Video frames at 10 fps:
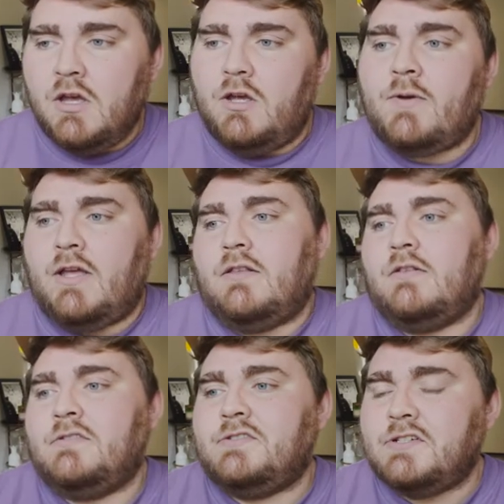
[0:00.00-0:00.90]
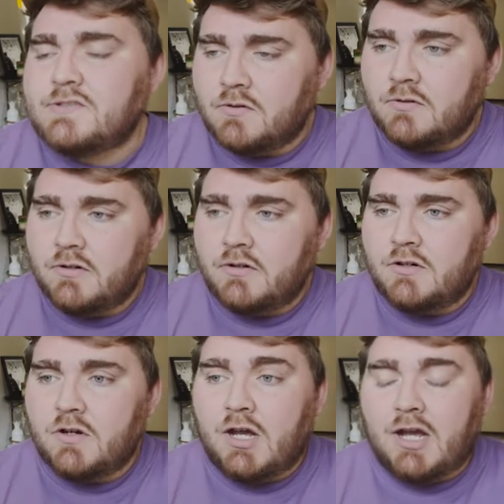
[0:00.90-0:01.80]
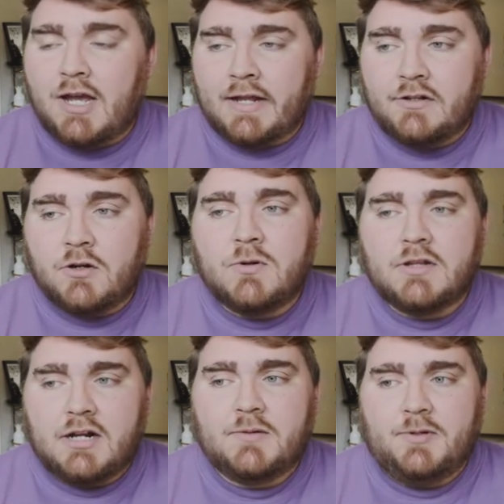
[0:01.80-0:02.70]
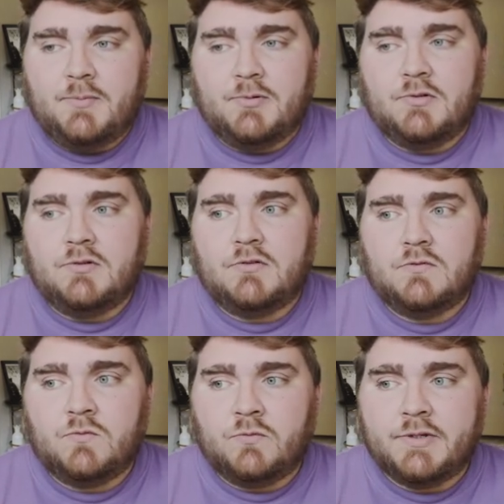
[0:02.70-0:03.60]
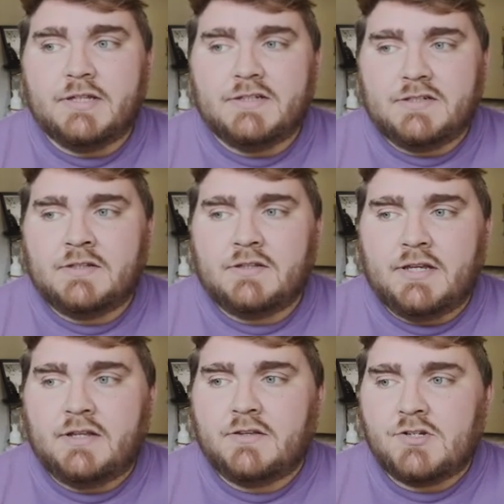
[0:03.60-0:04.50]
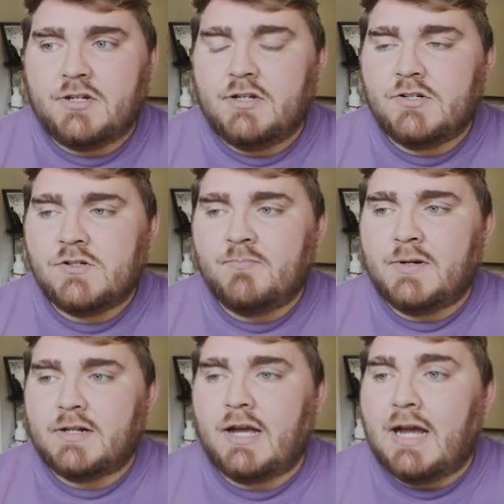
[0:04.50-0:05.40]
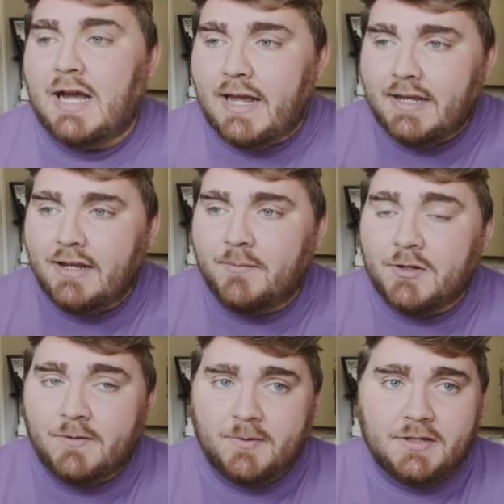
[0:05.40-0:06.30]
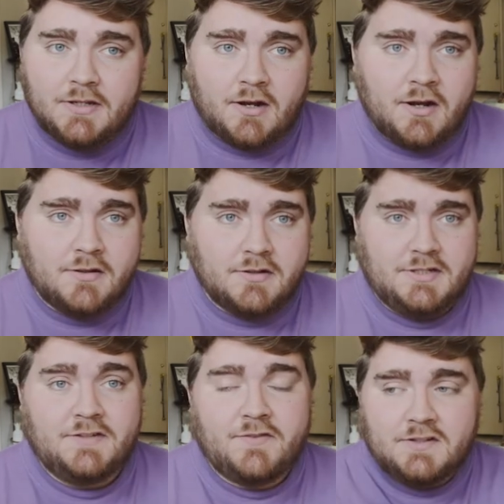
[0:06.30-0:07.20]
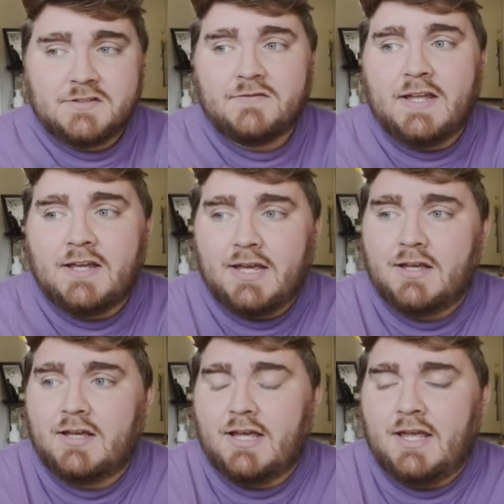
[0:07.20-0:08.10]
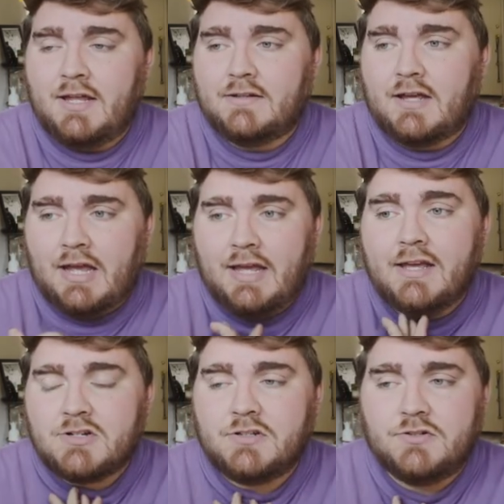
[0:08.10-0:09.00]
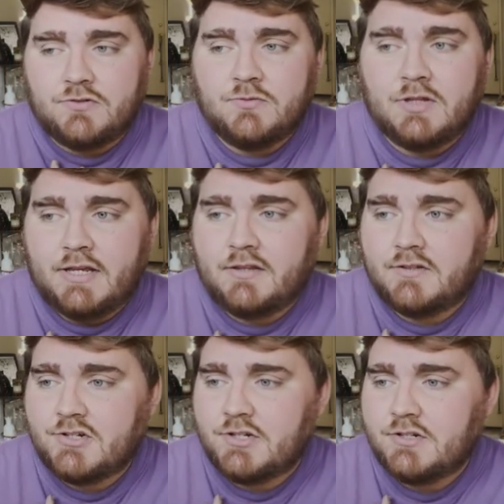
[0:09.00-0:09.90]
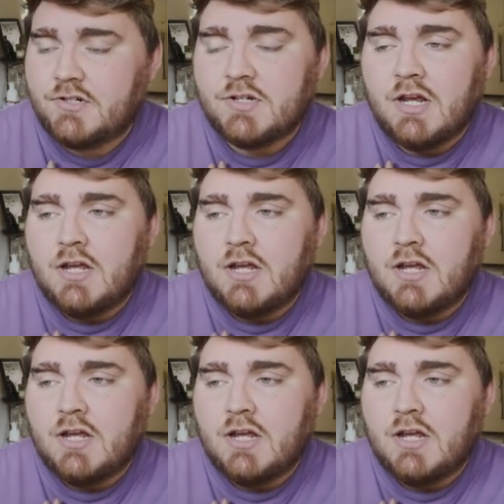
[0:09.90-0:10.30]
Okay, Discord, I know a lot of people really didn't like the change, but I am gonna be on the defense of that and I actually do like the change.